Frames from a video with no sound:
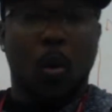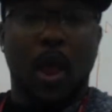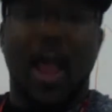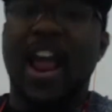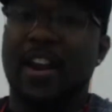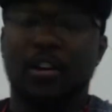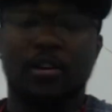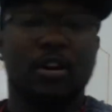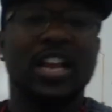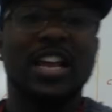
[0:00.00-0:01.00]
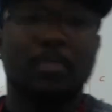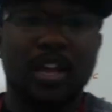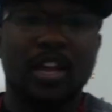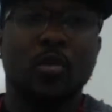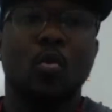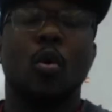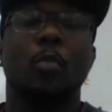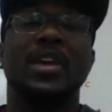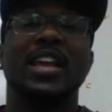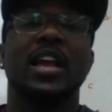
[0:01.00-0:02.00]
hey, your DB will
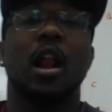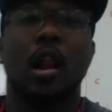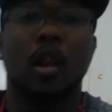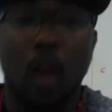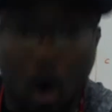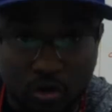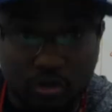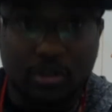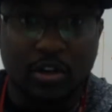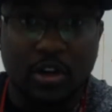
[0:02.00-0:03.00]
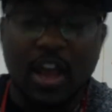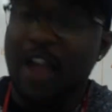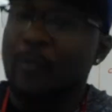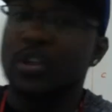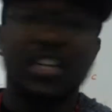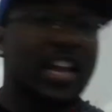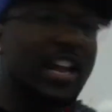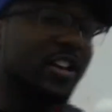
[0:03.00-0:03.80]
be lost. Once he hit